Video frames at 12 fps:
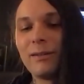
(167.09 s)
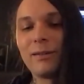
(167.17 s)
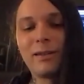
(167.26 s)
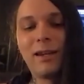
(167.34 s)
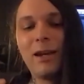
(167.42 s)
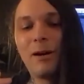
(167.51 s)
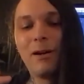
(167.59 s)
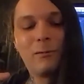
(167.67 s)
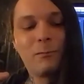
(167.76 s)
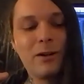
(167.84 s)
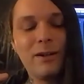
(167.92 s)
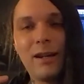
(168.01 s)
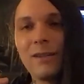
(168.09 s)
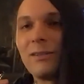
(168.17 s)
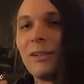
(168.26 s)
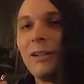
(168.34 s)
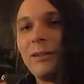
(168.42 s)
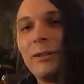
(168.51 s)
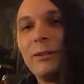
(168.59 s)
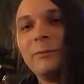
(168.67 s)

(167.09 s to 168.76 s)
just came out pretty natural.